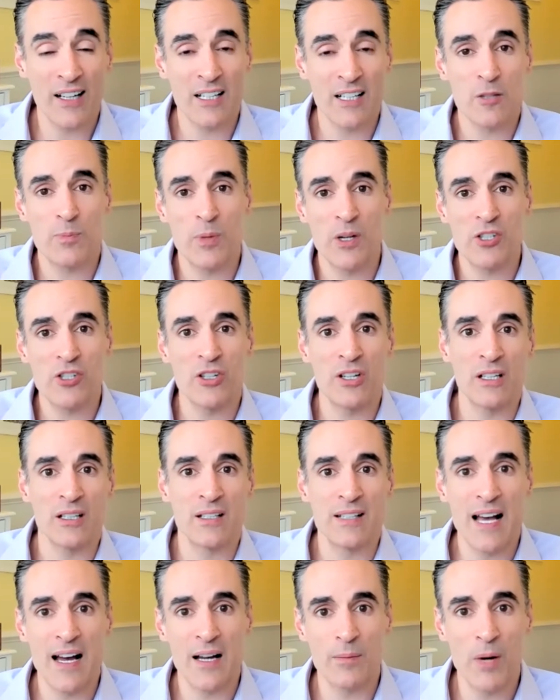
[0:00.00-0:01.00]
especially in
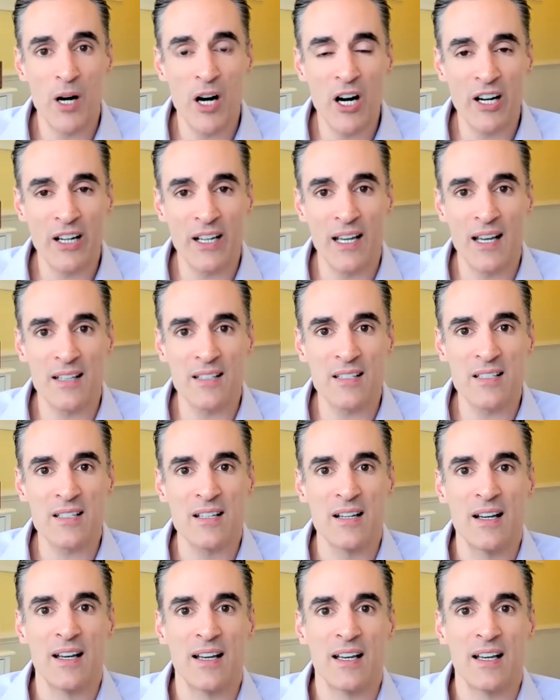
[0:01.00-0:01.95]
down markets,